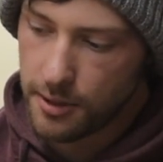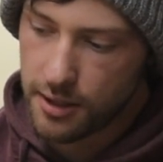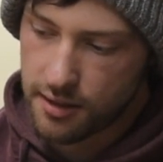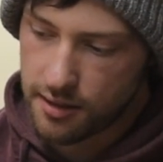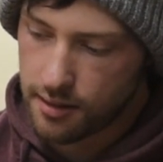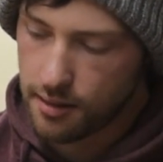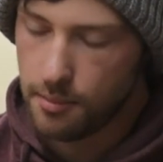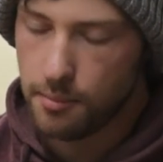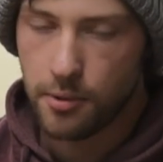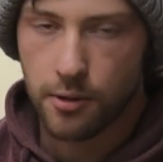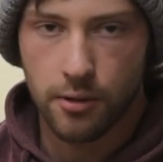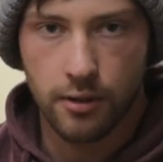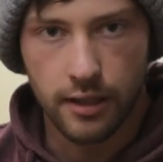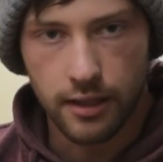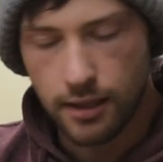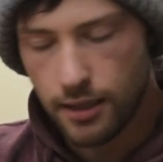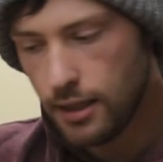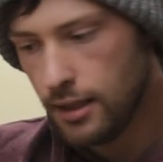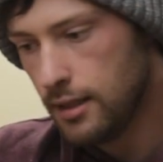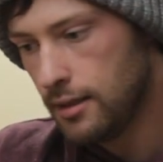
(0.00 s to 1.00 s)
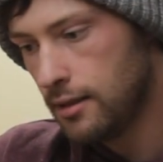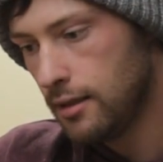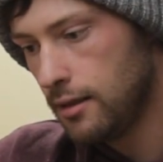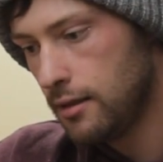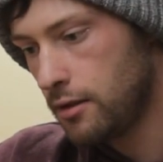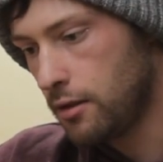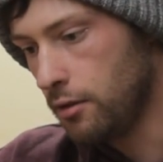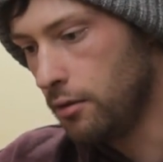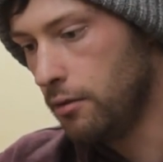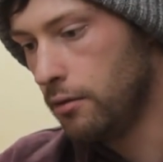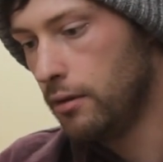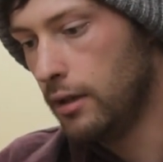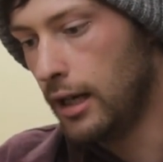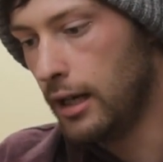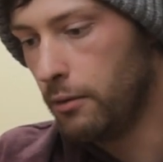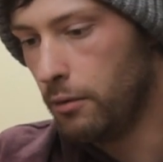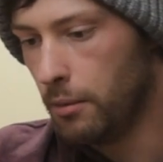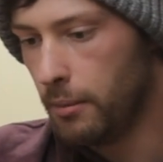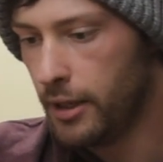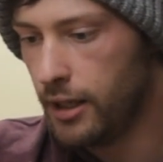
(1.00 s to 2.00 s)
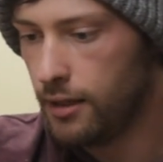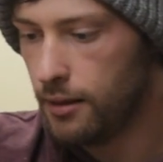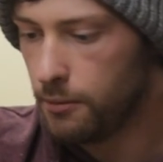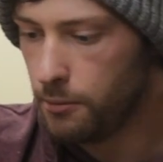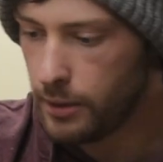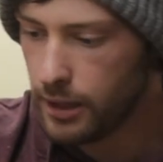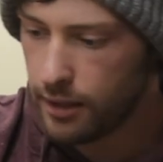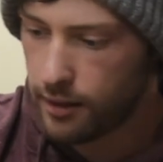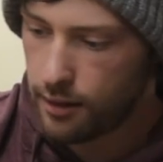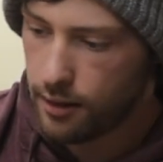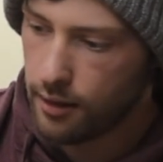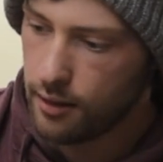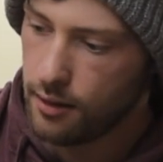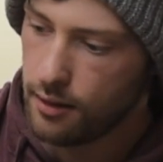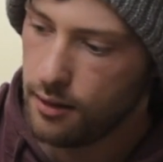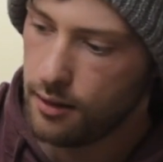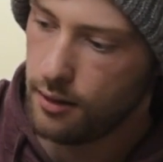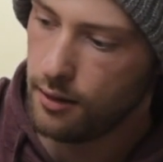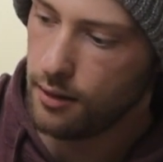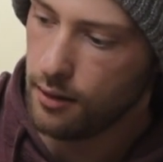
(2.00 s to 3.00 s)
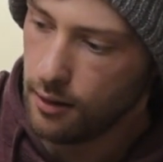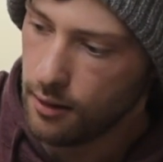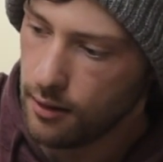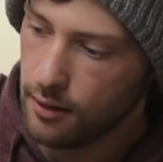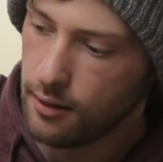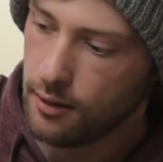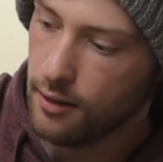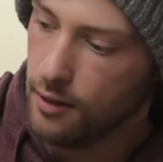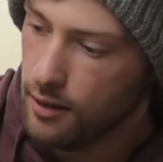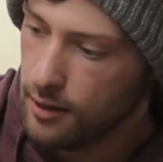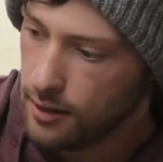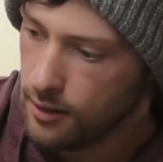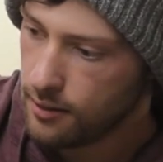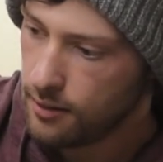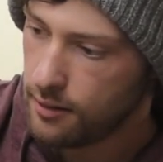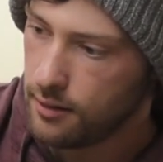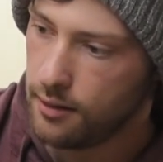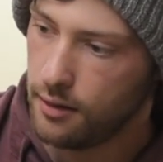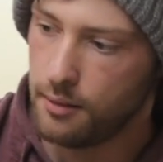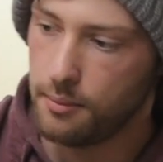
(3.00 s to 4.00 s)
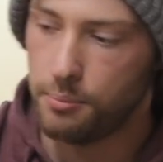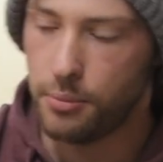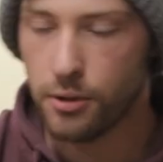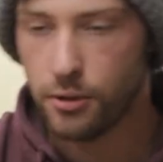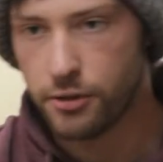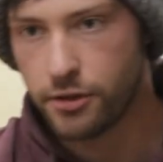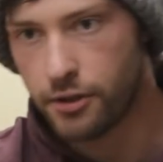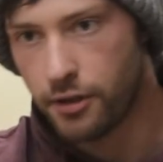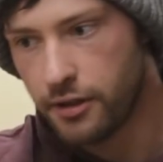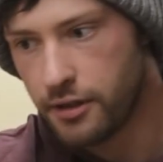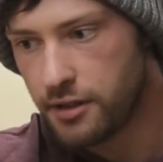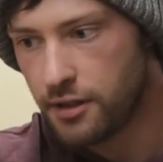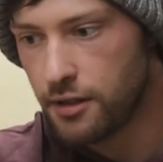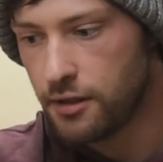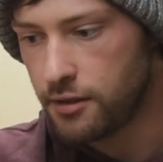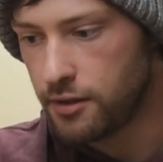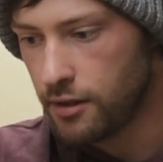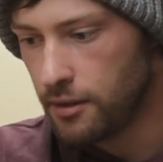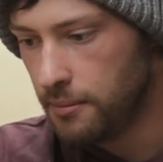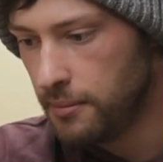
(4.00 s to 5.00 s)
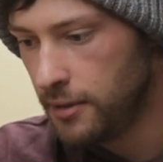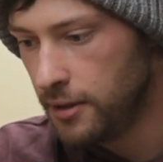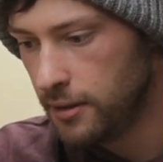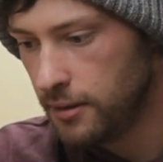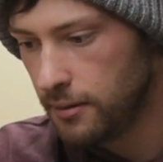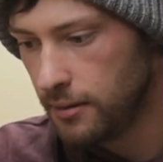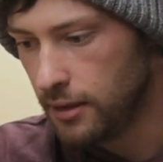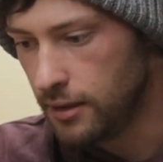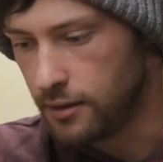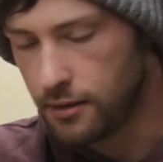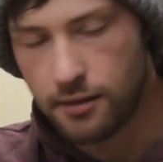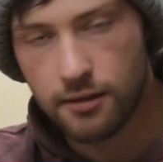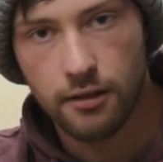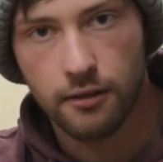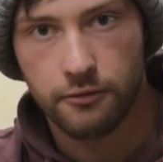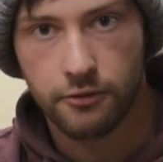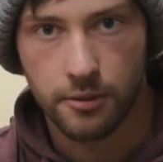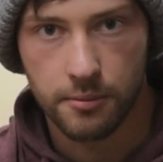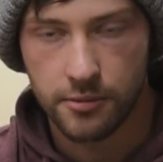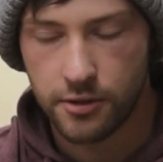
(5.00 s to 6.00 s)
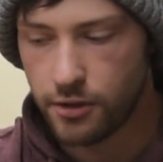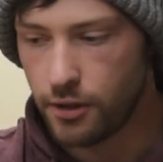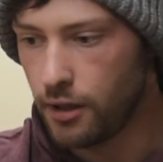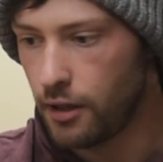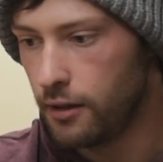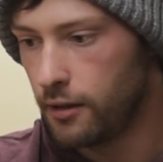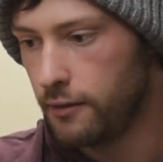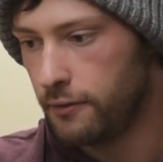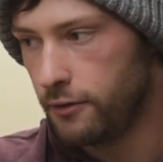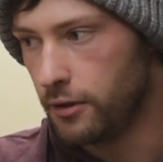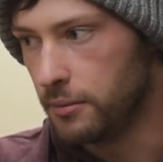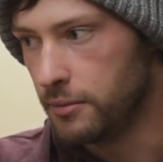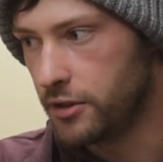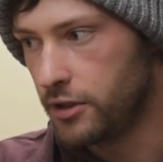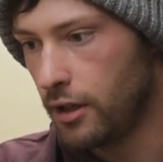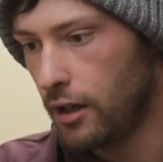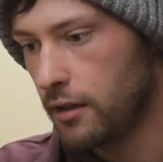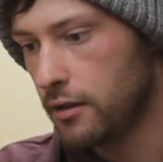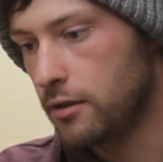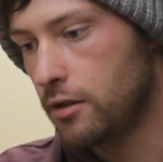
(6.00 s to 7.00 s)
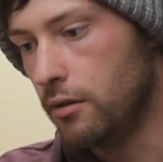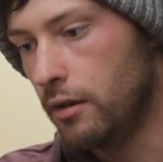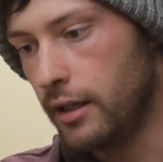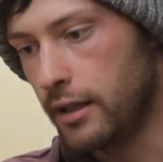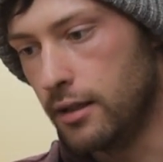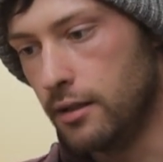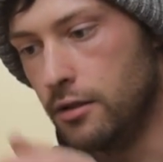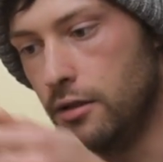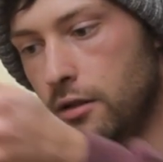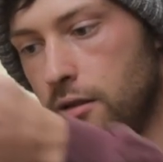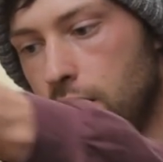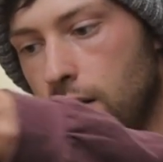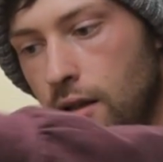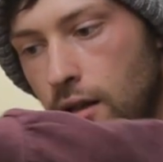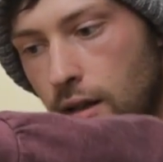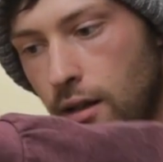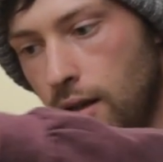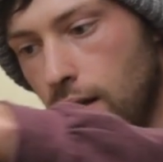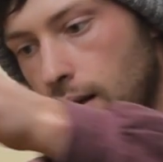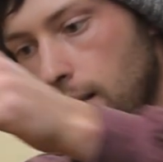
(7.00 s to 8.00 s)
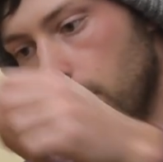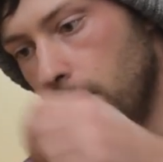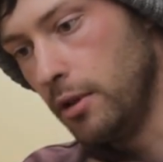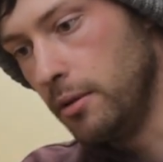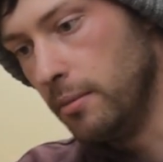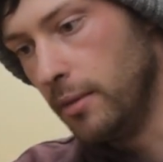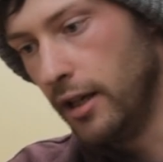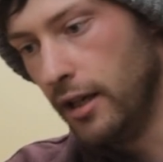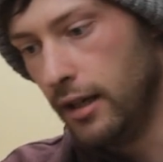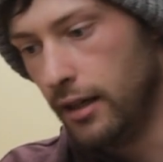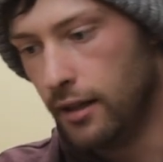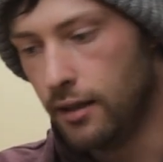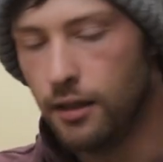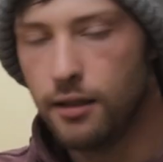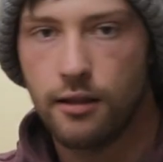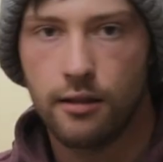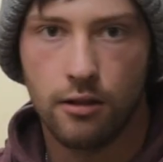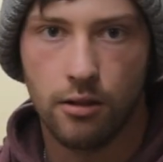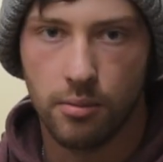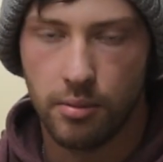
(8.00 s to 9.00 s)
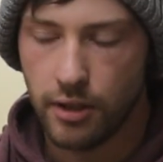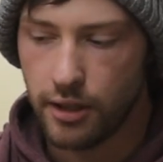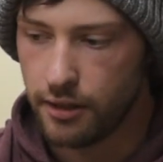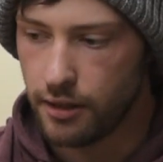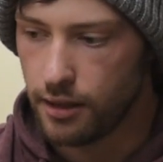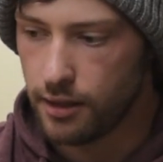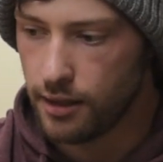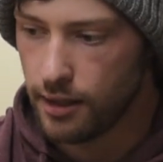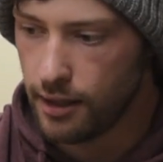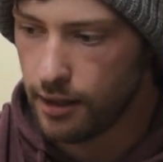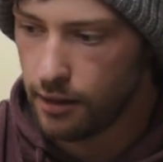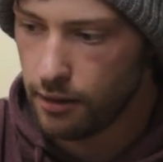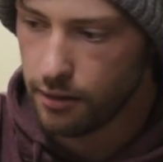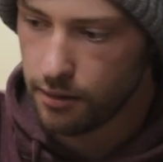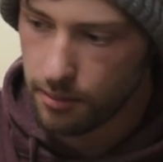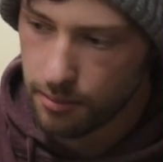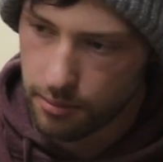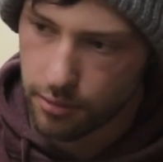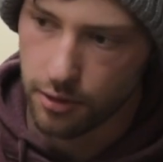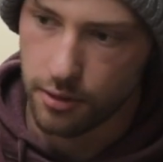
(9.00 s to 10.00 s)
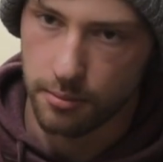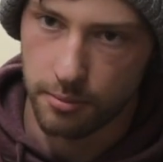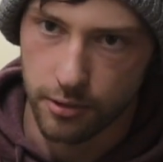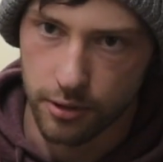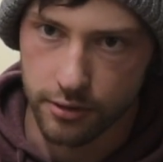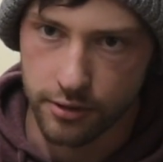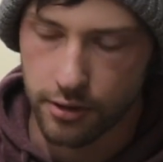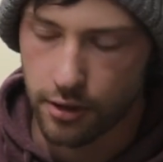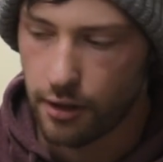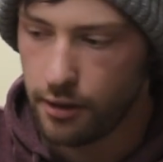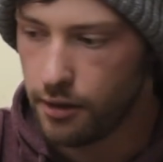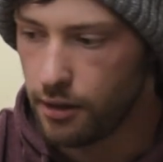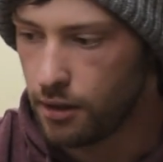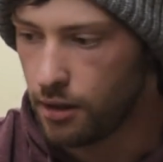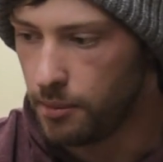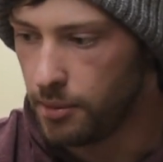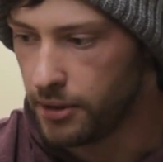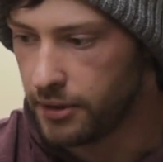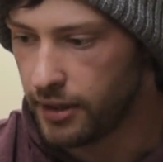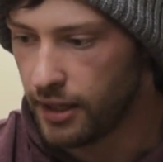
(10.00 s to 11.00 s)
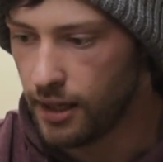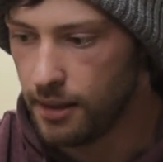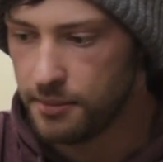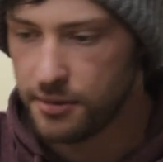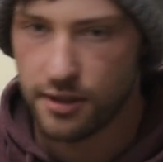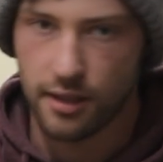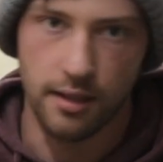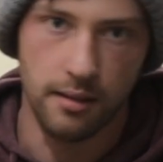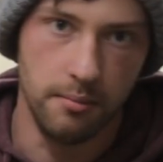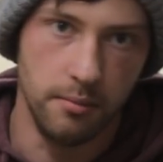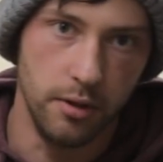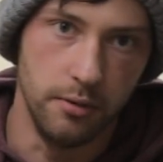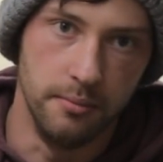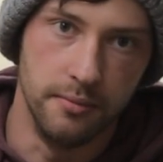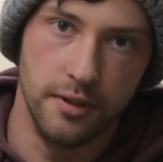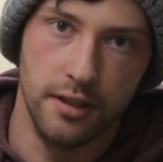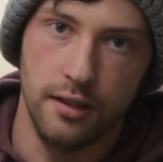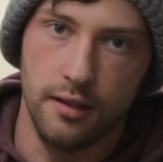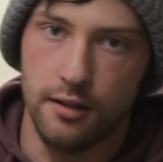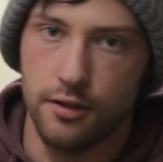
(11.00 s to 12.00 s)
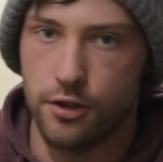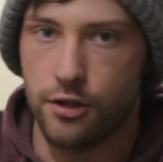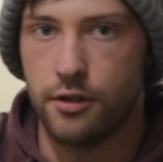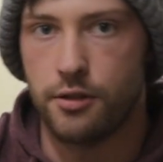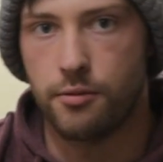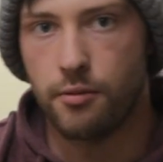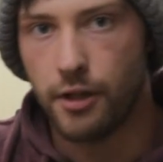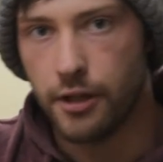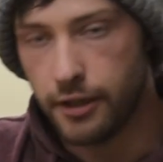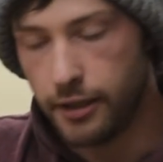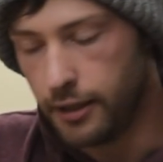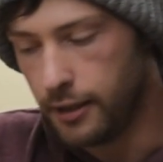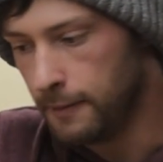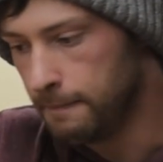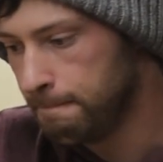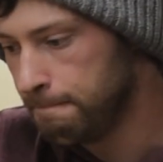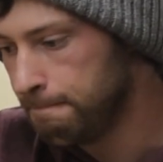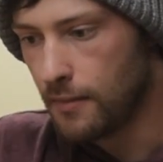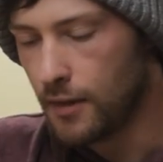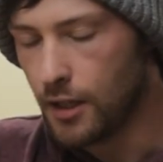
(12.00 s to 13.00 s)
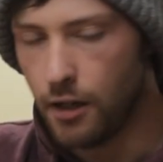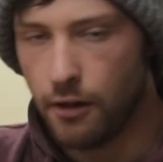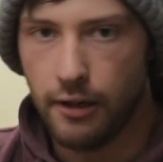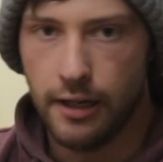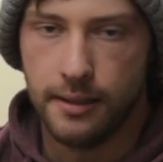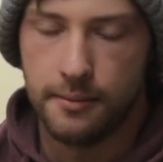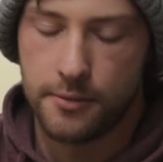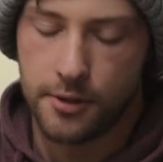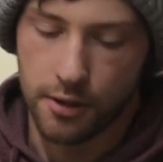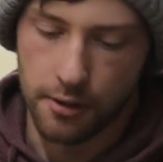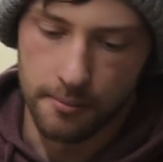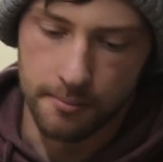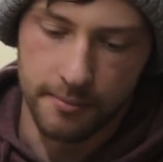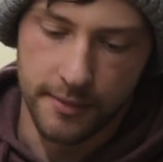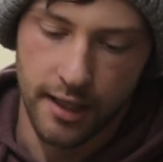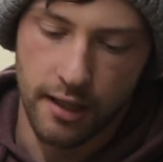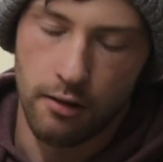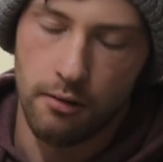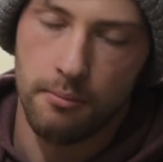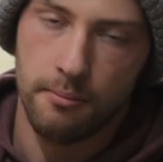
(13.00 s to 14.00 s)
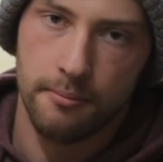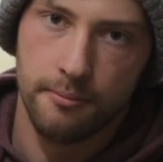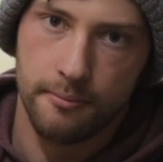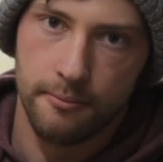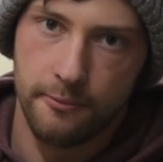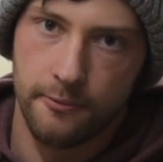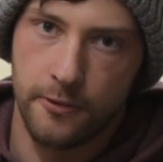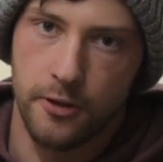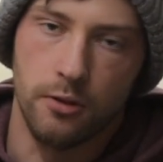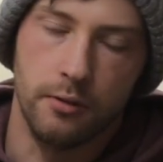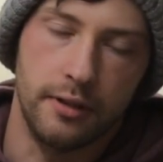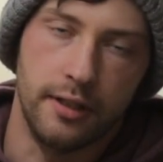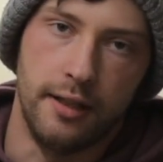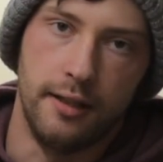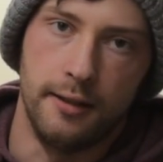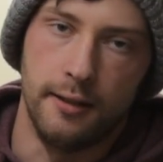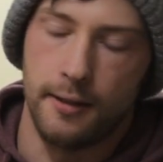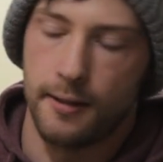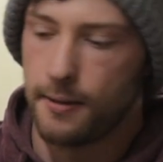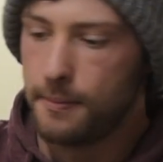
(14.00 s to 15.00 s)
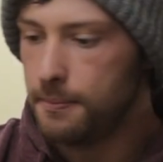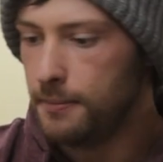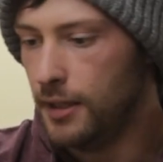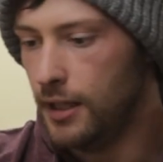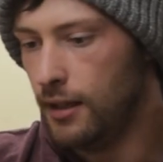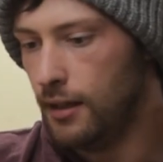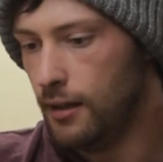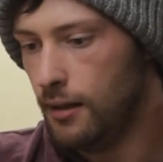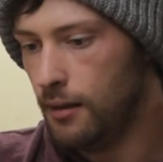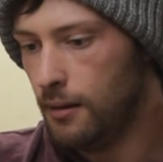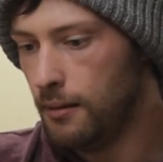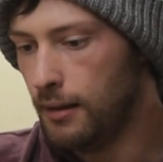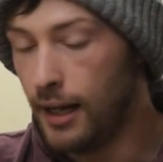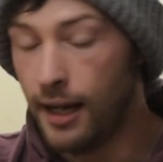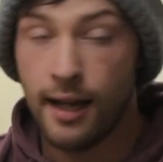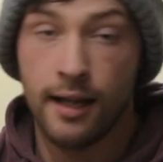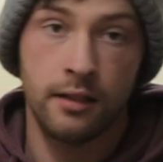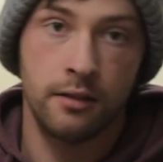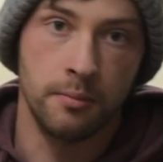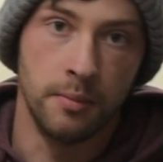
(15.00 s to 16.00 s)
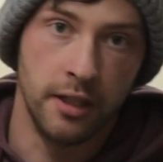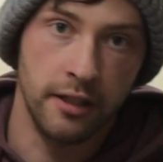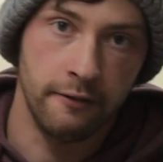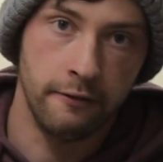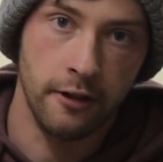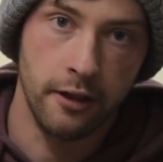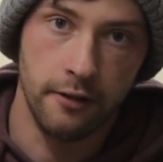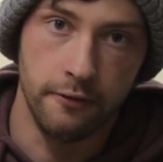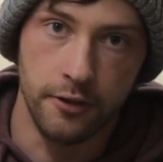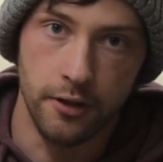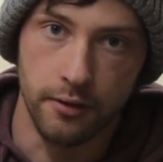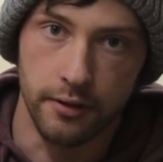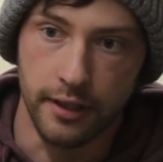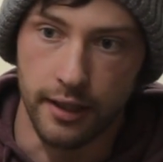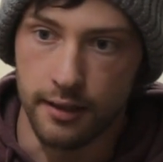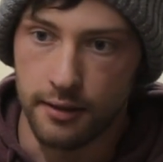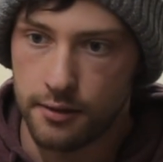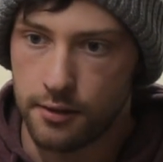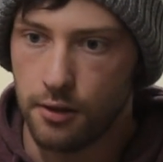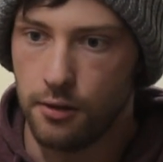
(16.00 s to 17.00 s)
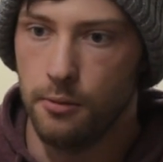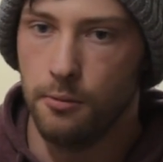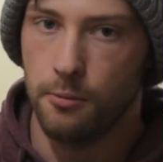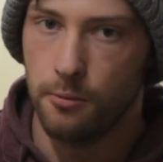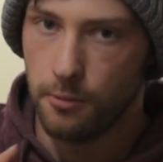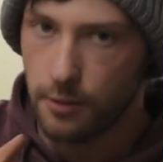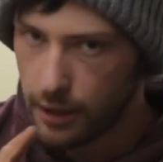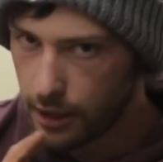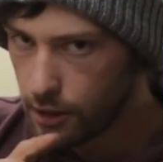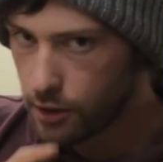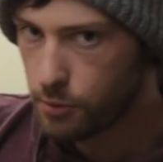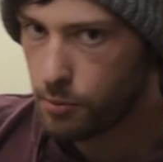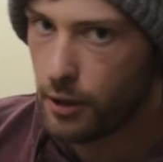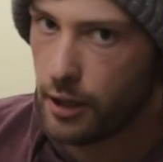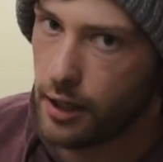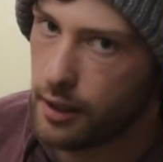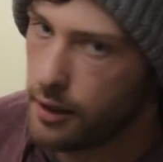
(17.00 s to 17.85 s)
it simple and easy, so I remained with pull start system. It's still from stock, so I can just put my glow plug igniter, pull the pull start a couple of times, and boom, the engine is running. All right, so now fuel tank. I had to modify the fuel tank, so here's what I